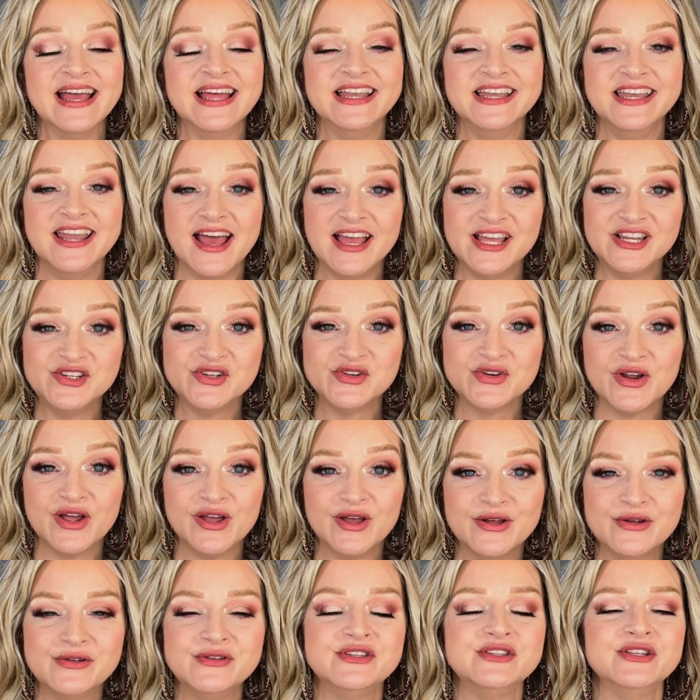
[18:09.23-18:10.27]

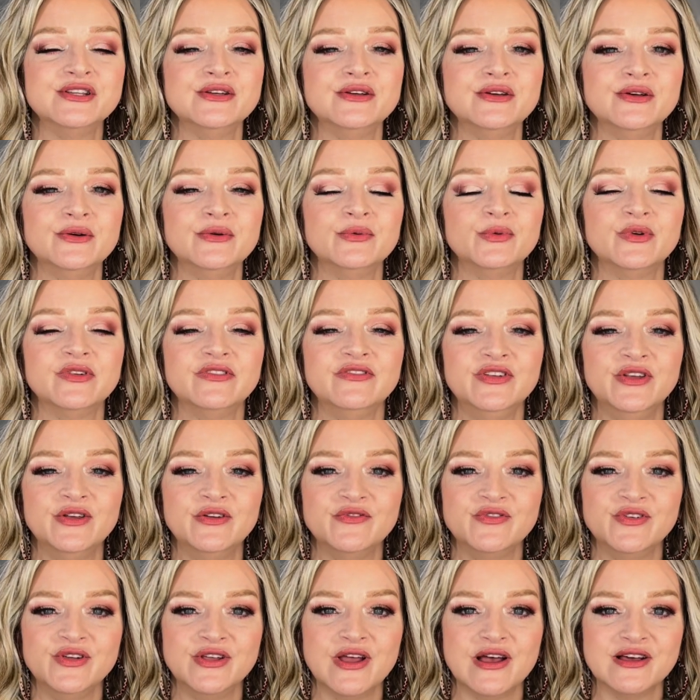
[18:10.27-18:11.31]
Nitro to review
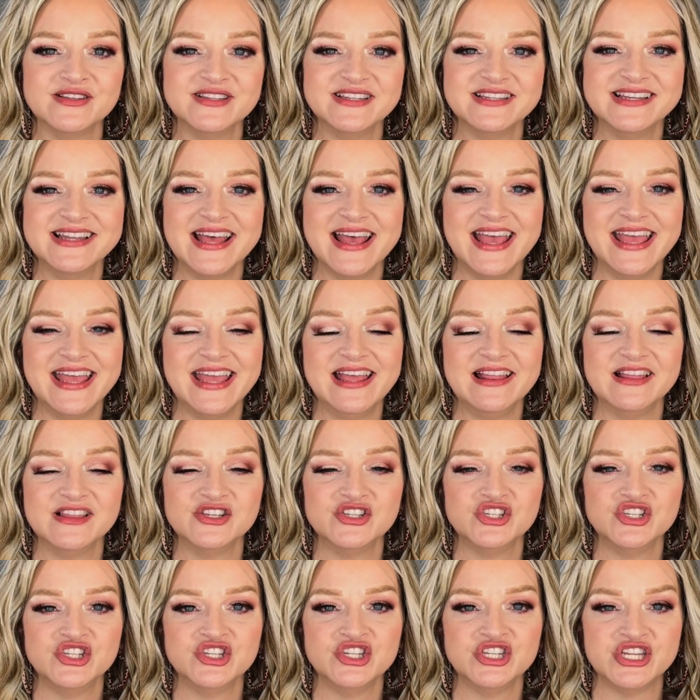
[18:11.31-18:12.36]
for y'all today in the
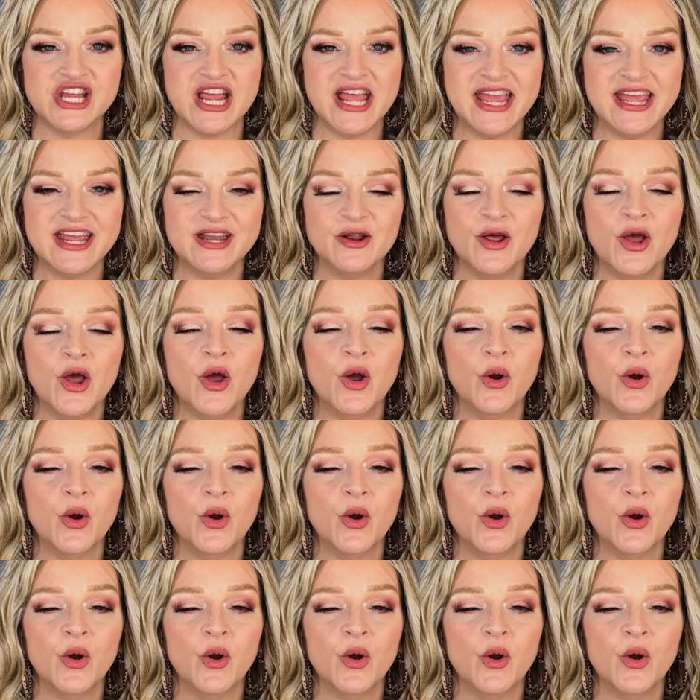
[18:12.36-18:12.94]
shade